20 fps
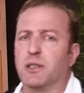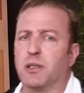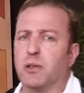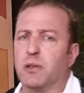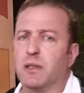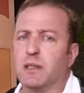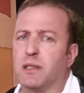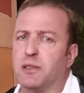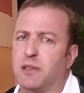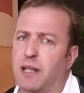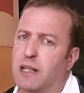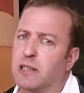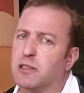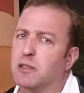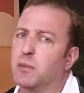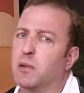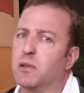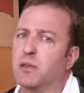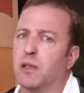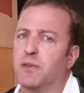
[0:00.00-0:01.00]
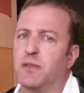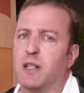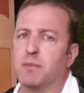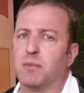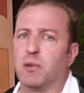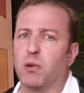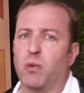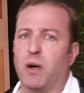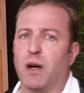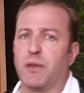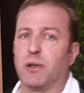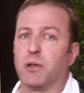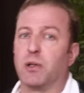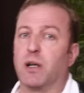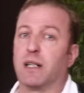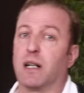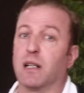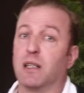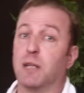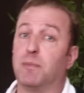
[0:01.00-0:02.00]
during the terrible November weather
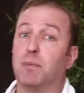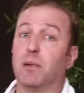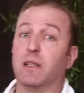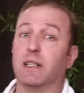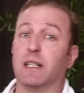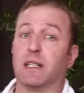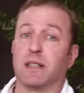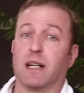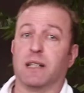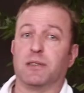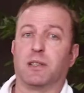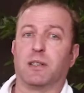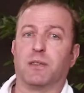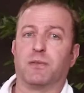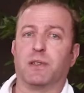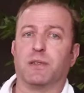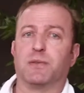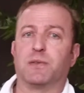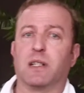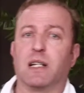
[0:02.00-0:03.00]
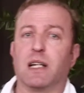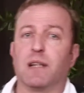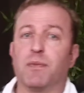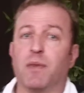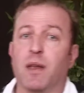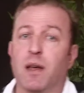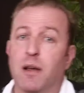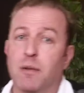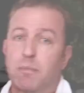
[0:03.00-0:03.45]
at Gallipoli in 1915,